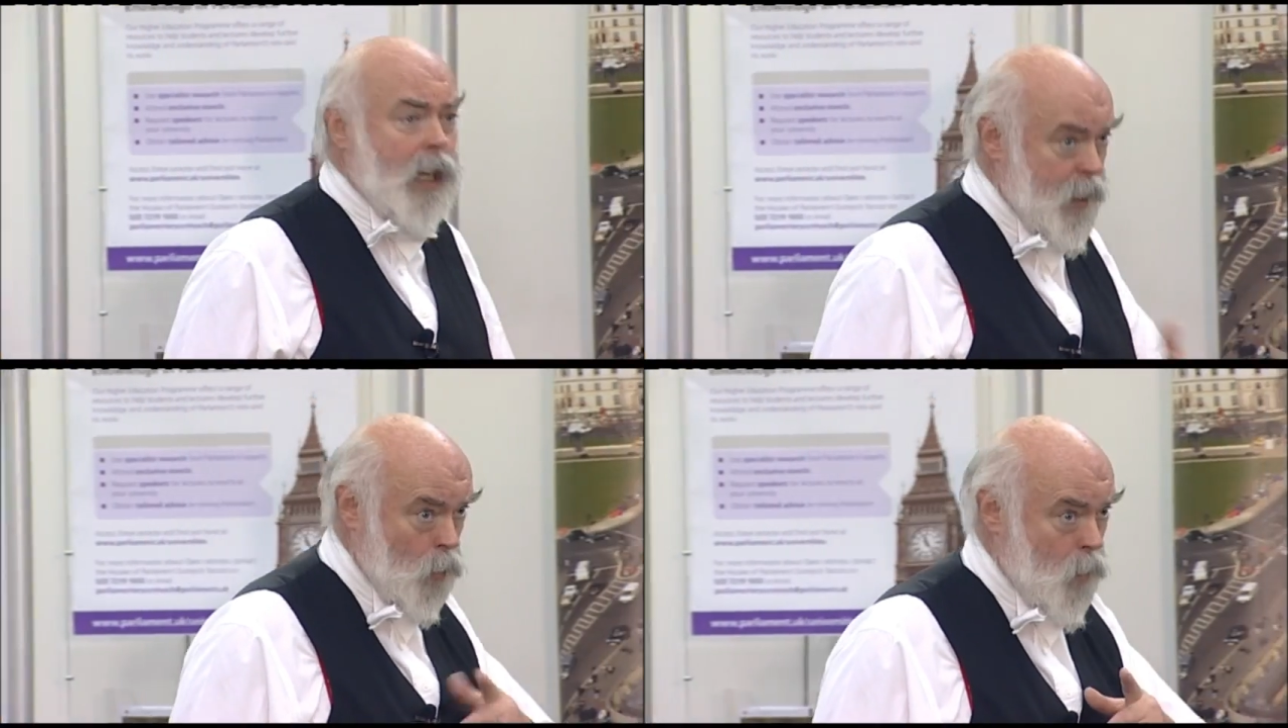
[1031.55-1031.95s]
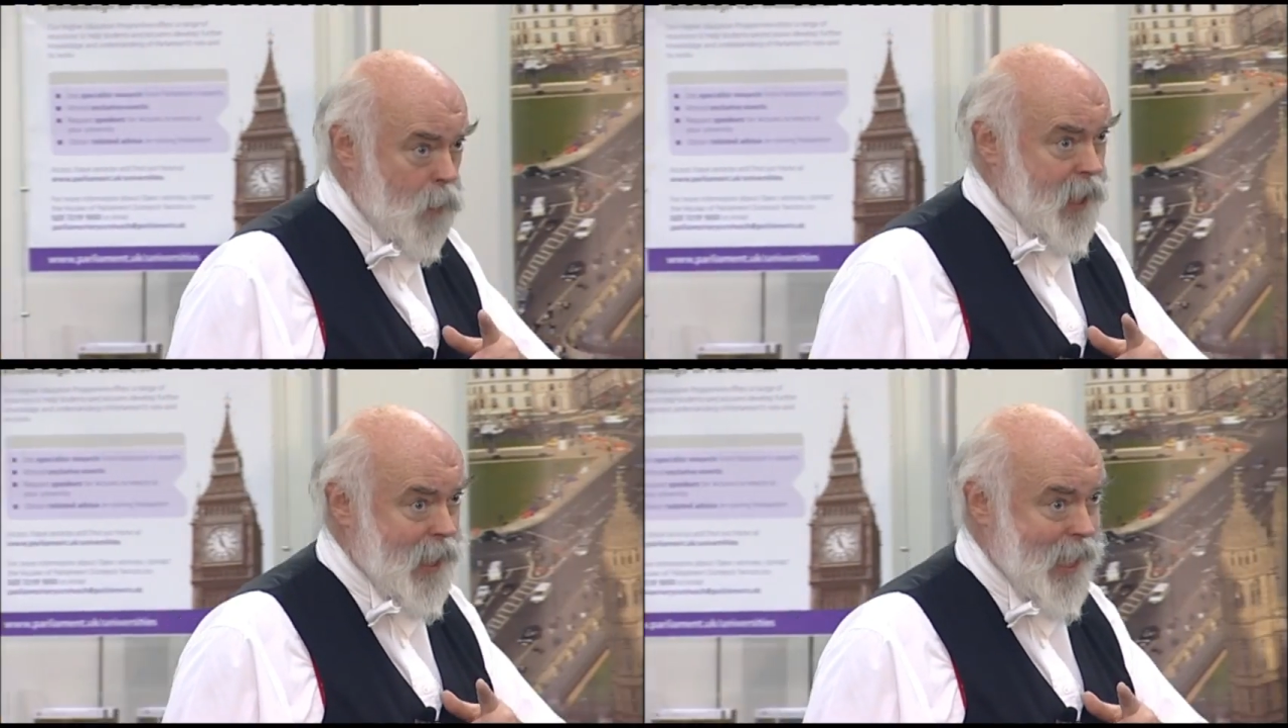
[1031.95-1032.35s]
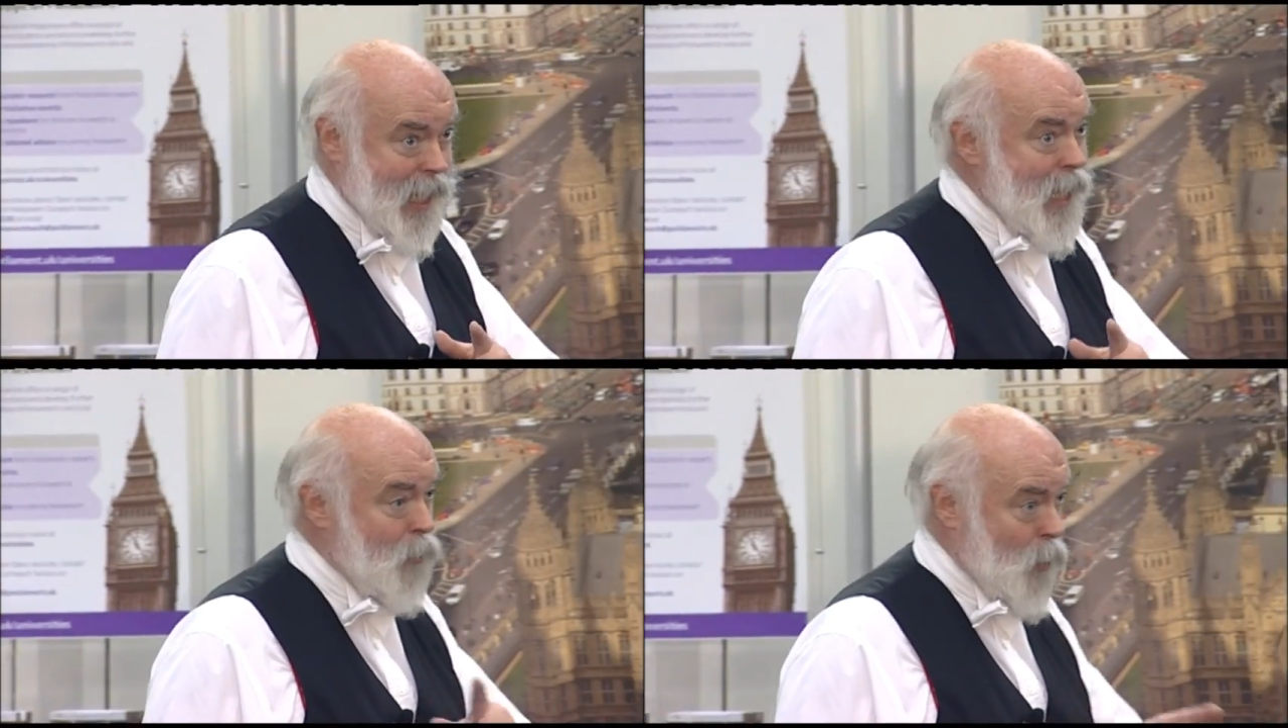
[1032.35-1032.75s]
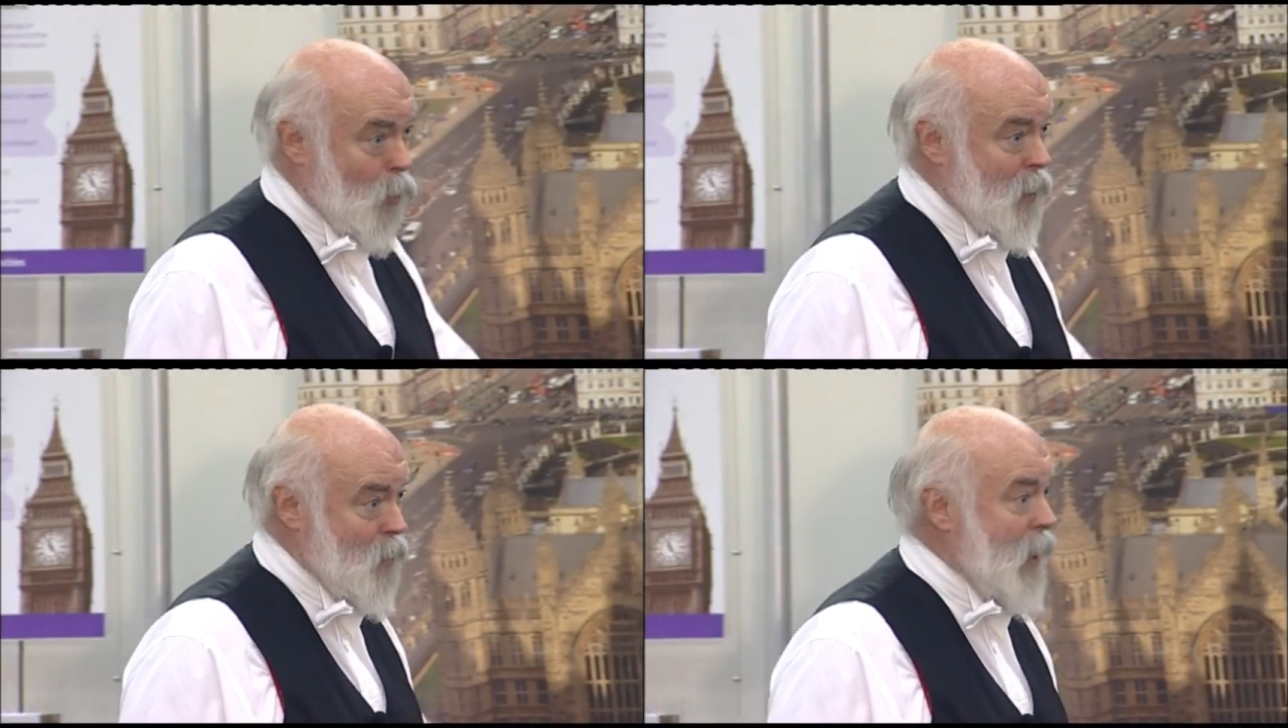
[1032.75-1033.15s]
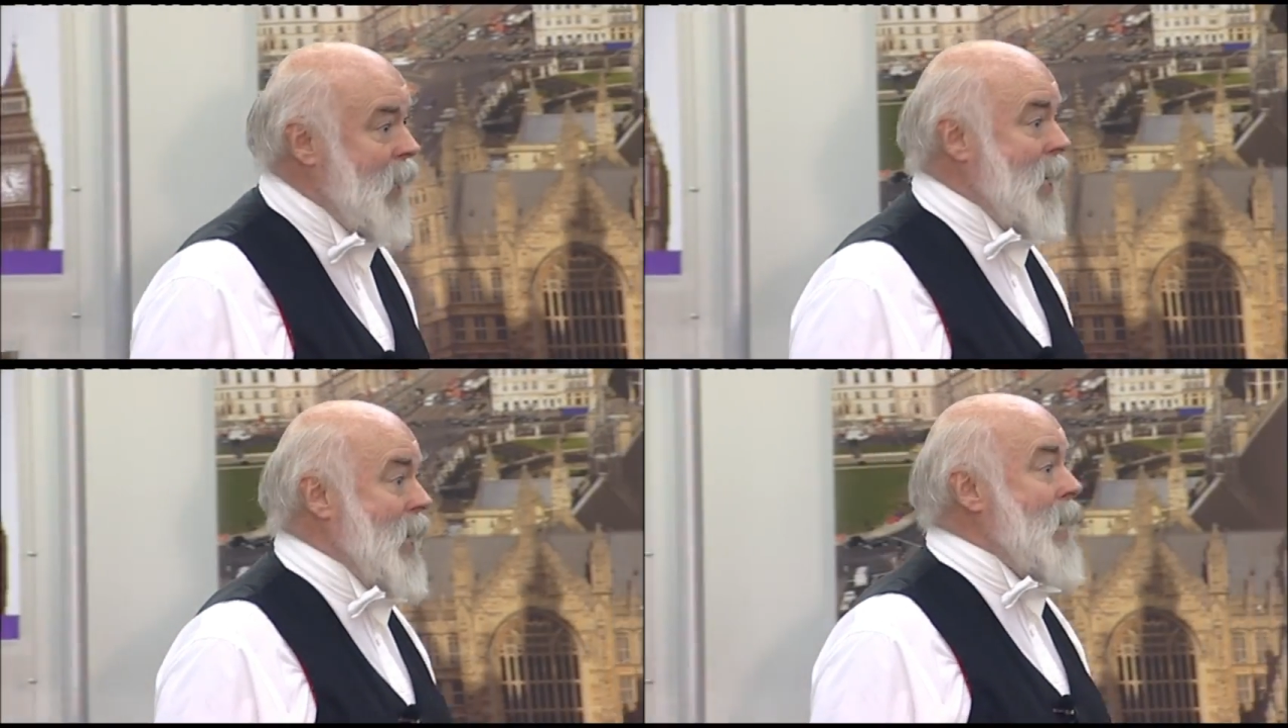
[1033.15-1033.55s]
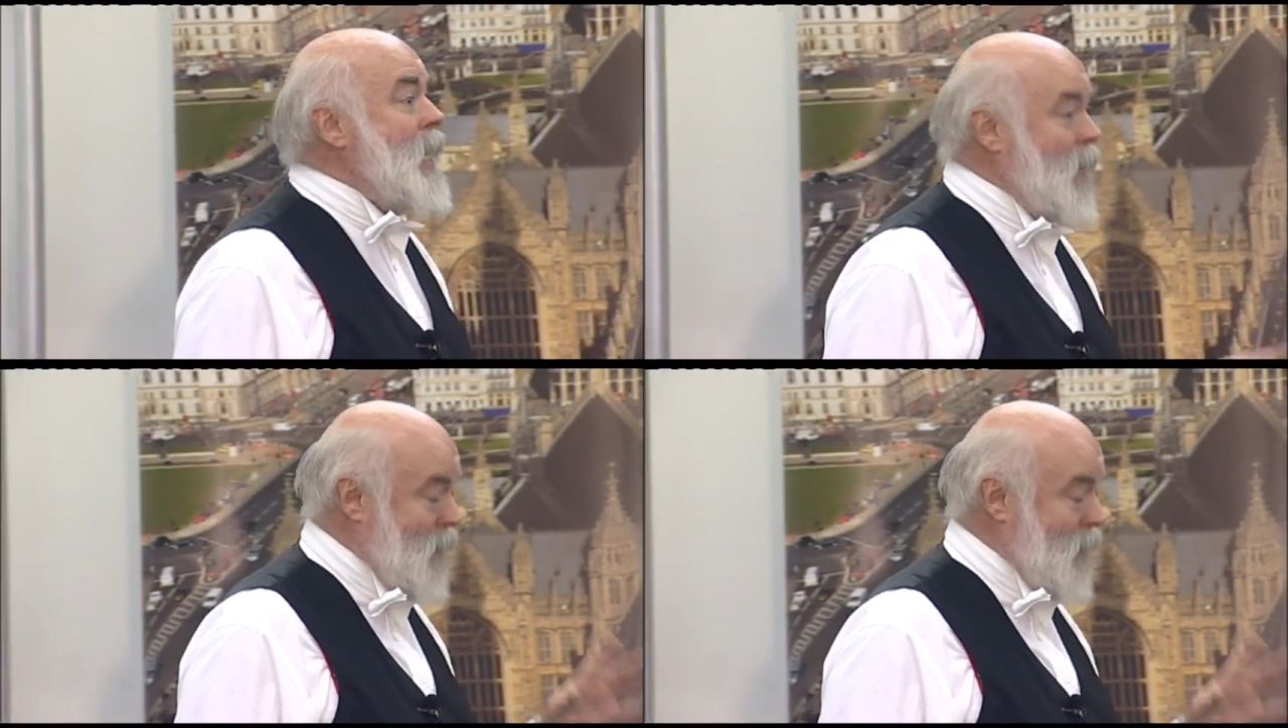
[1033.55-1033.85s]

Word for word: and it would be a he, it would always be a he.